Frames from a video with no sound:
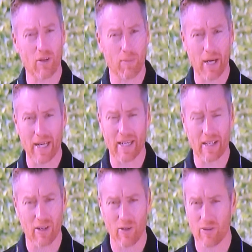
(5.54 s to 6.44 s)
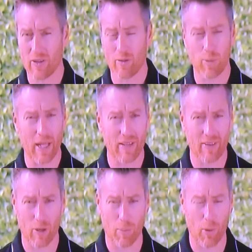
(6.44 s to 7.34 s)
that are biennials, these
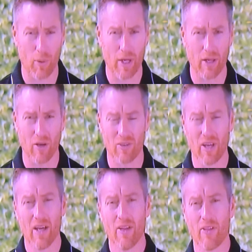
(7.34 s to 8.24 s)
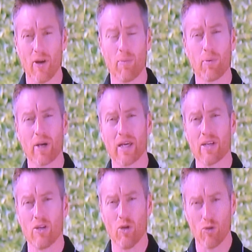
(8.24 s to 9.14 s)
plants that are perennials, they're bringing